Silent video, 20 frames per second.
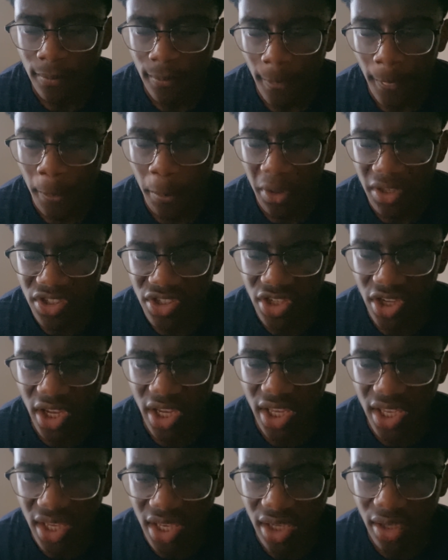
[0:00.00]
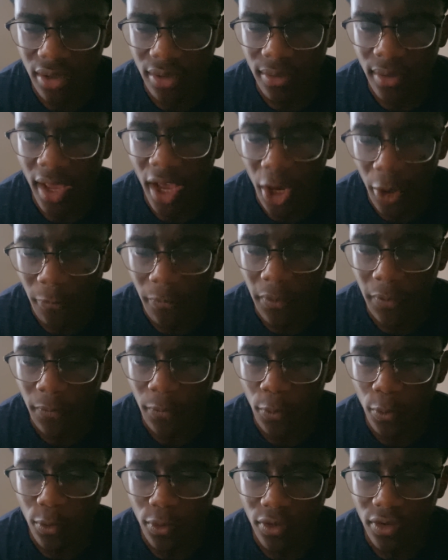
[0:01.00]
Imagine you're eating healthy
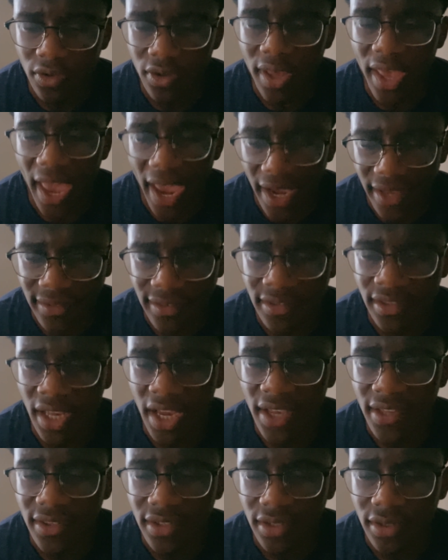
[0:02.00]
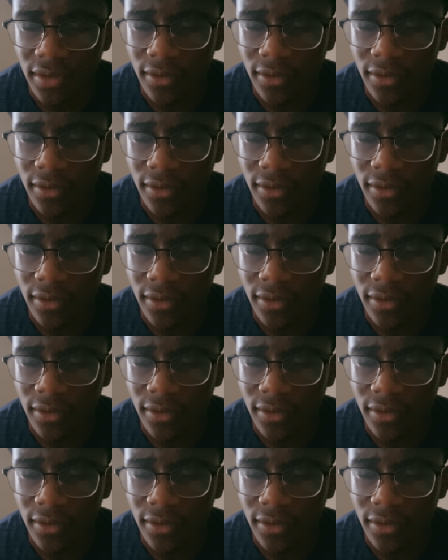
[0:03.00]
foods, exercising